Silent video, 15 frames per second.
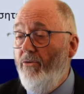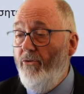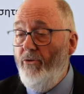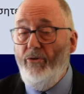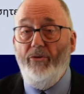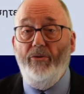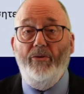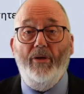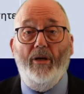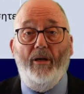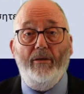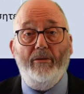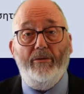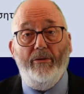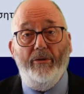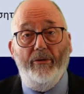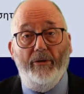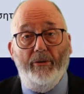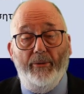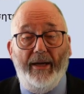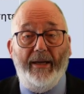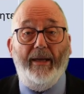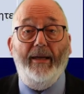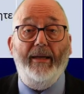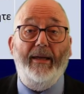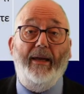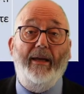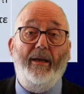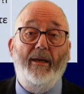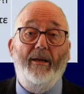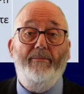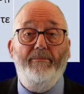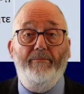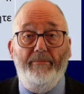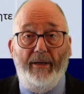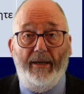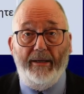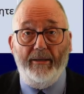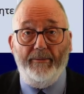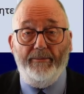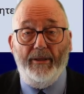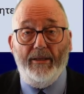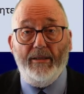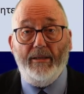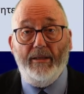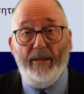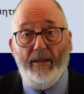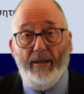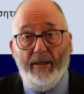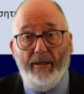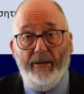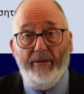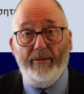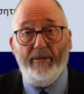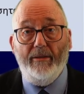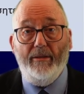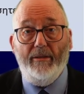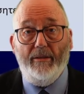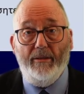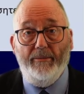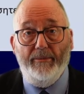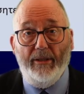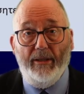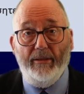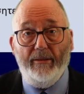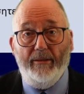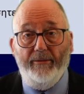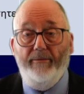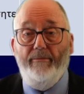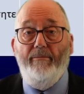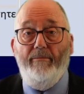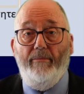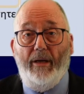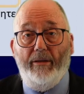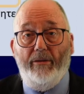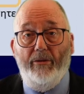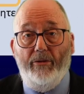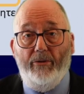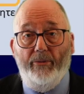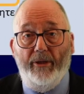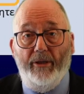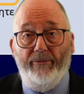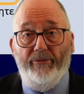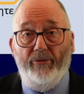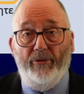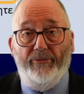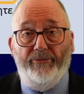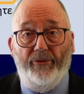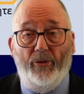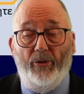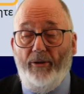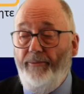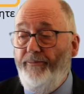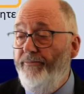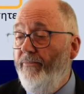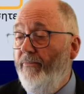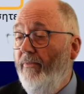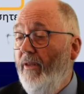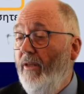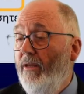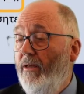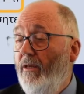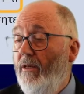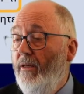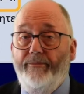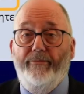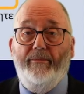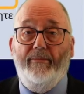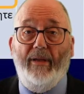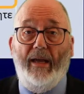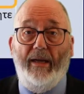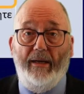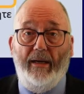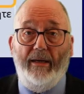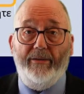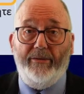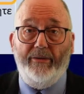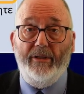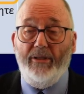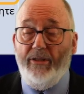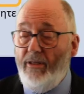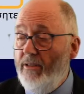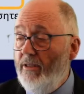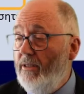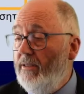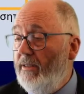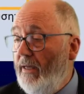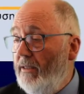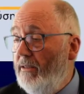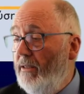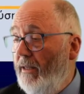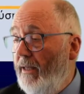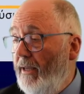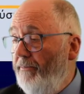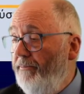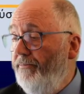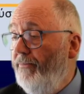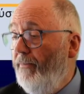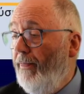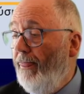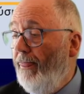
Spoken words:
do not turn away. Again, may plus the aorist subjunctive. Matthew 24:4. And answering, Jesus said to them,